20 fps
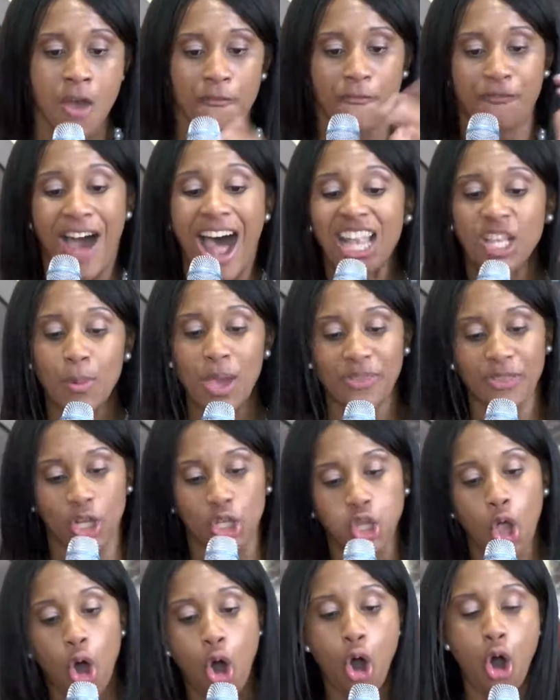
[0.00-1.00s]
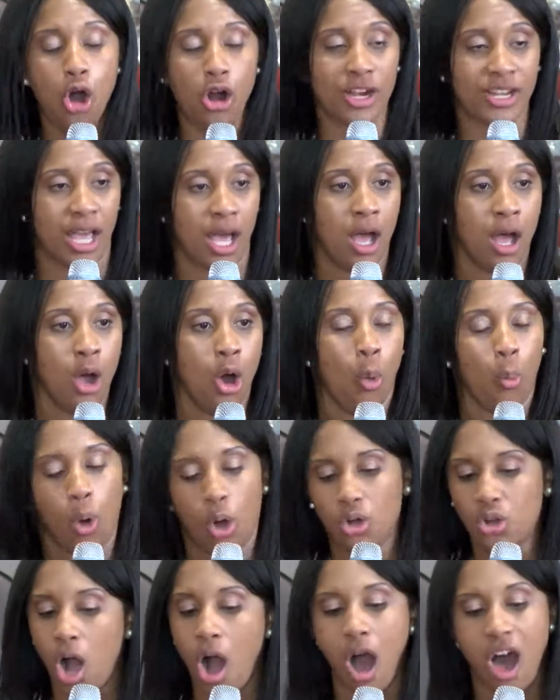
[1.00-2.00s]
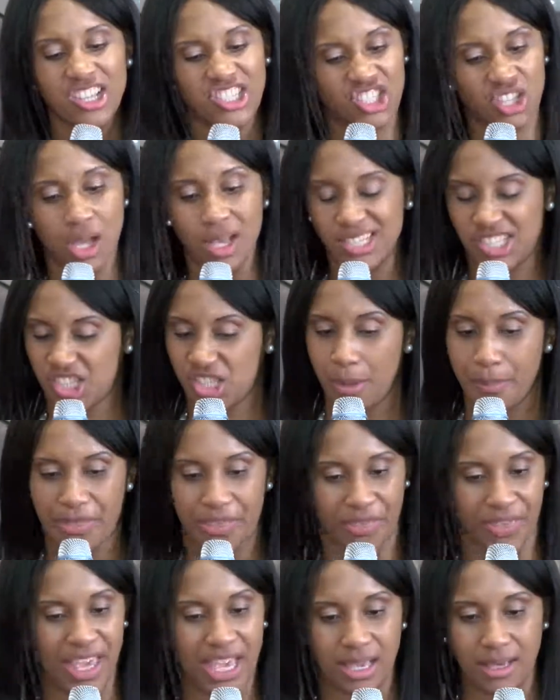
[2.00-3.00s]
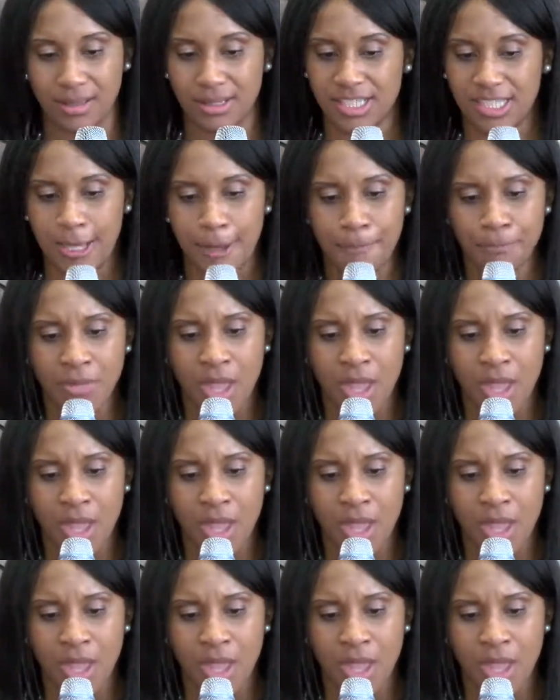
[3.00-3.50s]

Following the Lord will cost us some things.